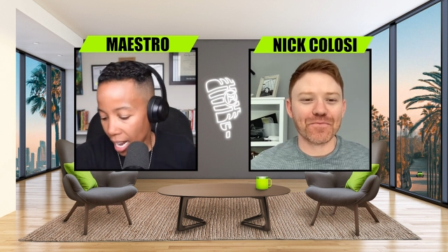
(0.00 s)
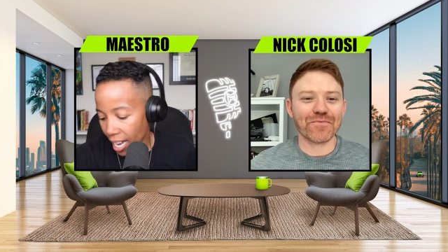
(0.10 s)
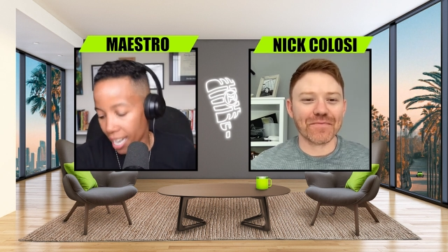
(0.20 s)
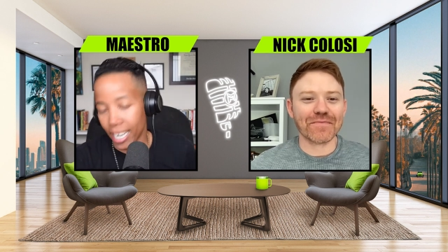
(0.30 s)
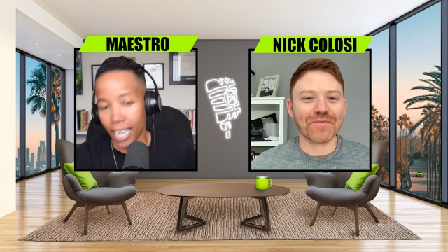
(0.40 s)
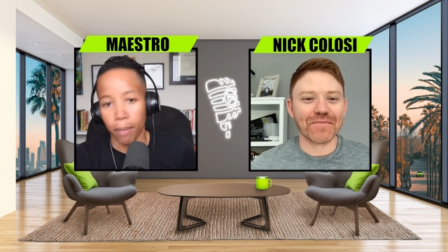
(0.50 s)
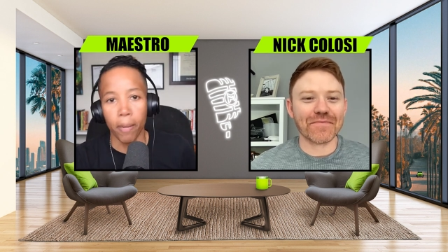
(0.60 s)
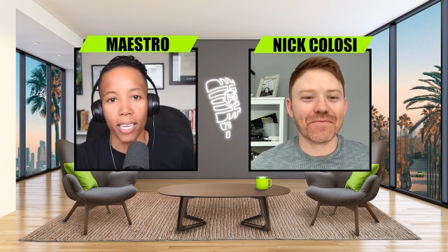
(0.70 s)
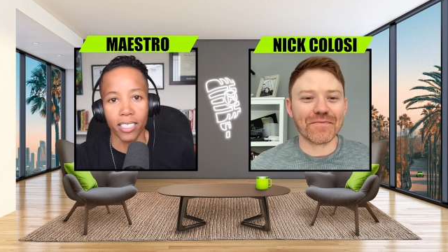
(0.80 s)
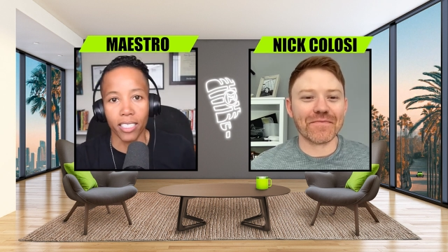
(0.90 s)
Speaker 1: I got a
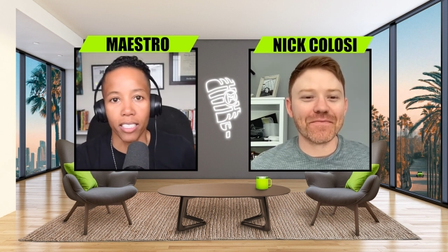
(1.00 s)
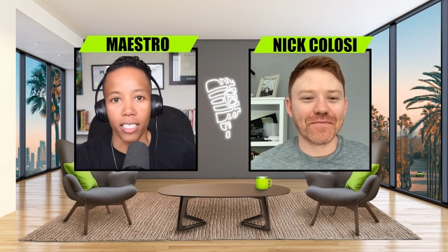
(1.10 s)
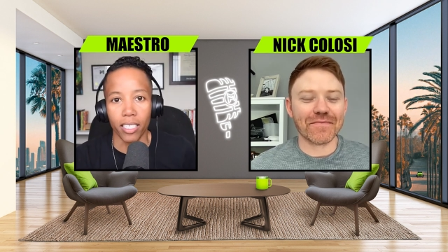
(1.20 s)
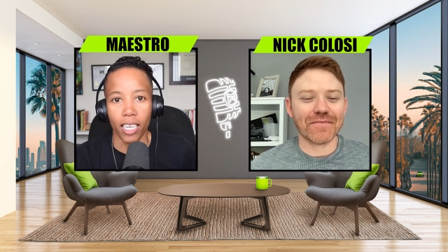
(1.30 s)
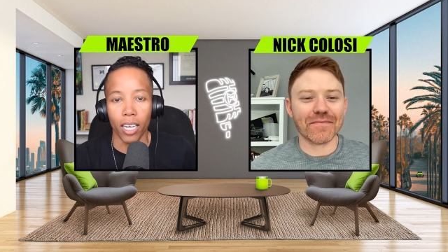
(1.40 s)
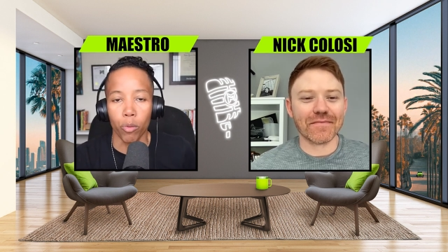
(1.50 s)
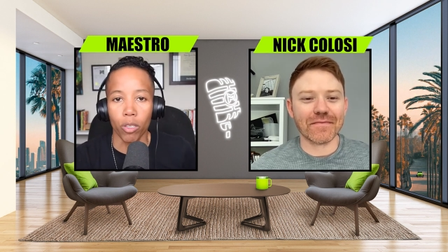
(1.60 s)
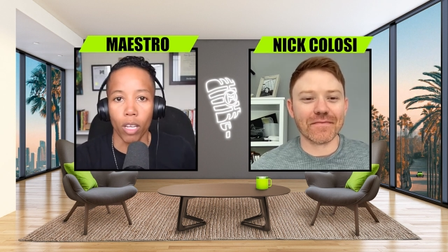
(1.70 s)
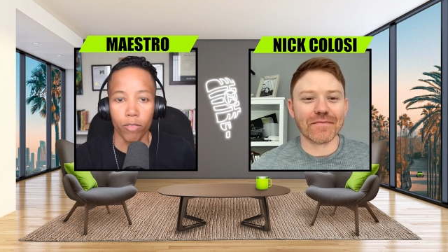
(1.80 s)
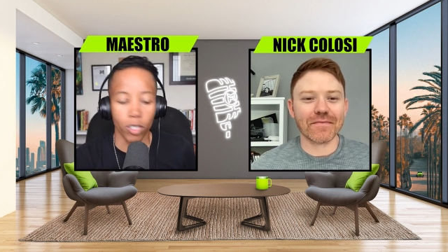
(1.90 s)
busted knee. I
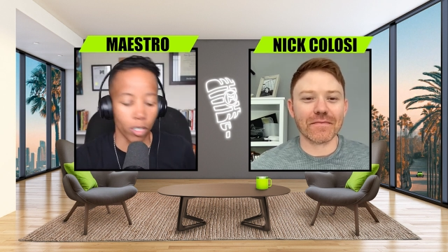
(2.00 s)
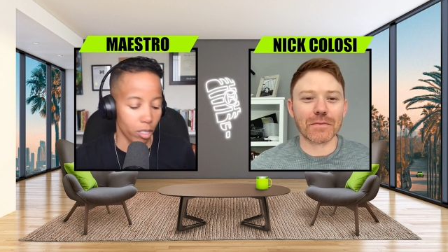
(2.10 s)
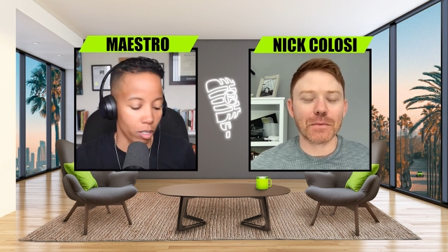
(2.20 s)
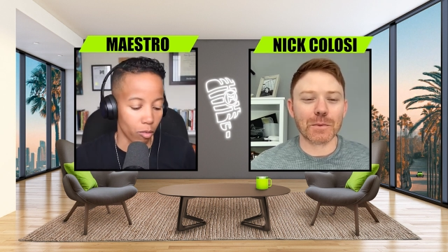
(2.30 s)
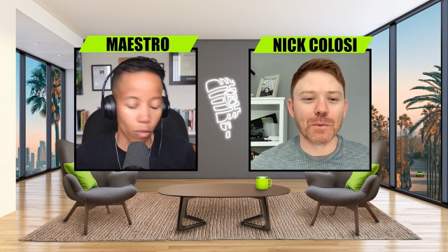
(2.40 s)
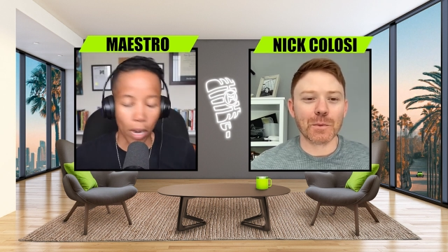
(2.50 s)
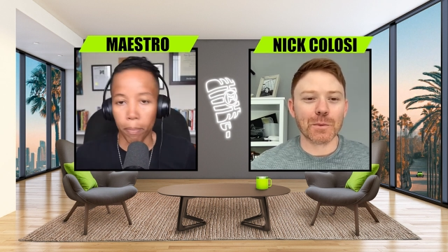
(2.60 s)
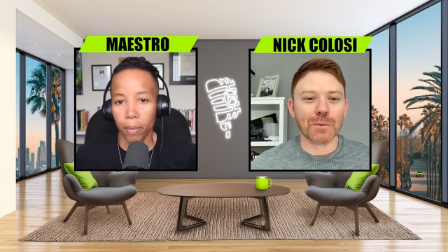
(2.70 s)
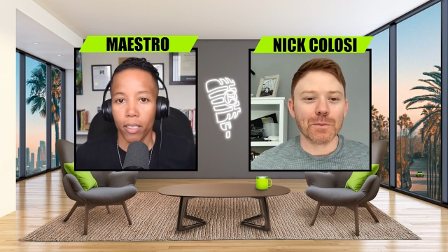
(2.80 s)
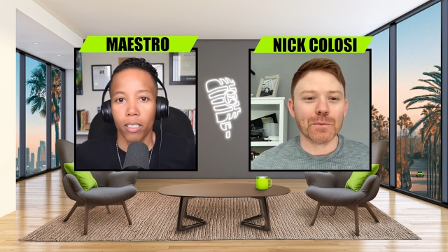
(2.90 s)
would love to
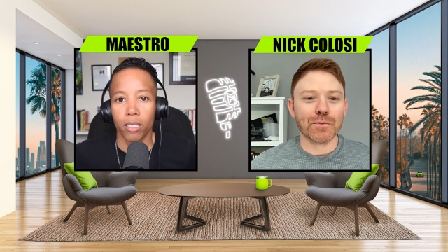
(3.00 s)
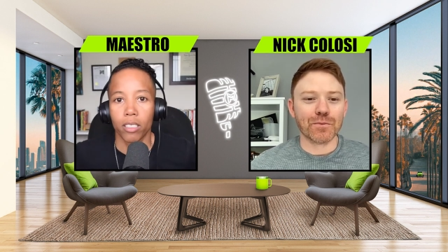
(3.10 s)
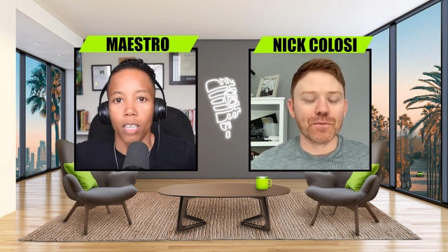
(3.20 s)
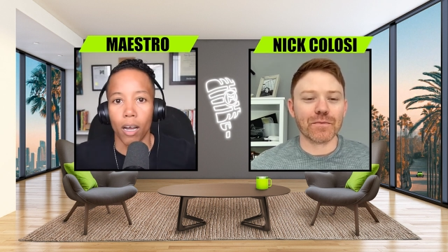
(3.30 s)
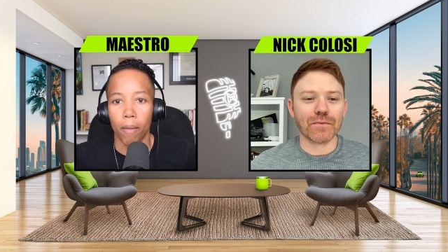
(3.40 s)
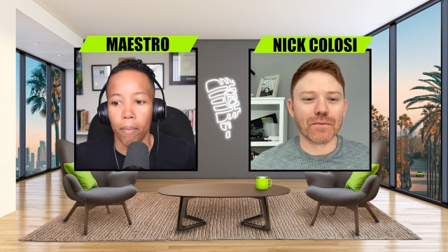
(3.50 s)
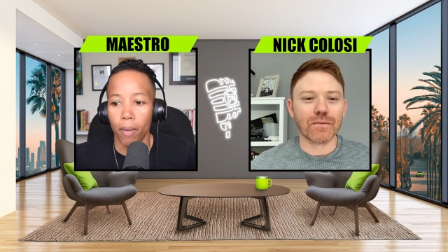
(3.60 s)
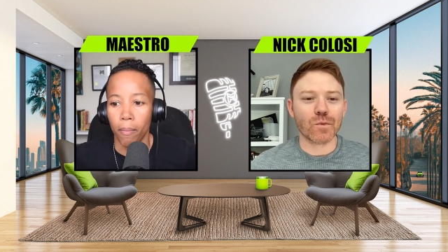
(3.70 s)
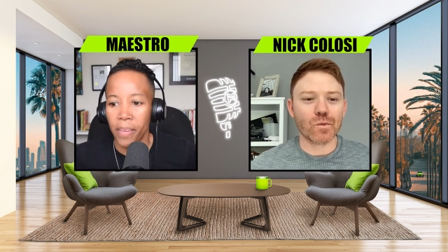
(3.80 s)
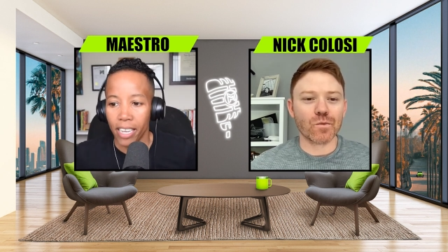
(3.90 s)
rep some
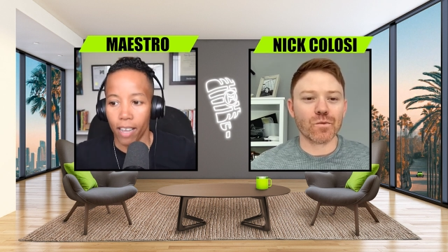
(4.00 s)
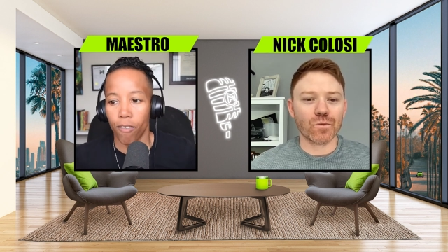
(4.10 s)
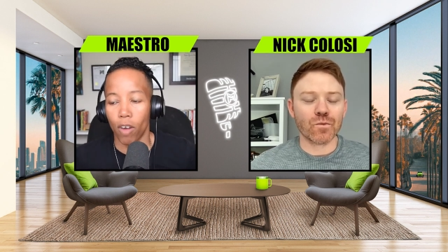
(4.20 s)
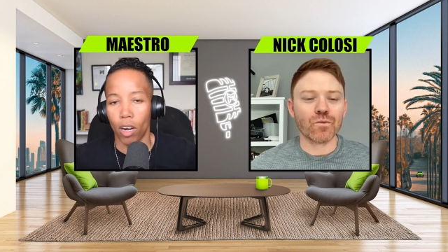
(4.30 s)
B F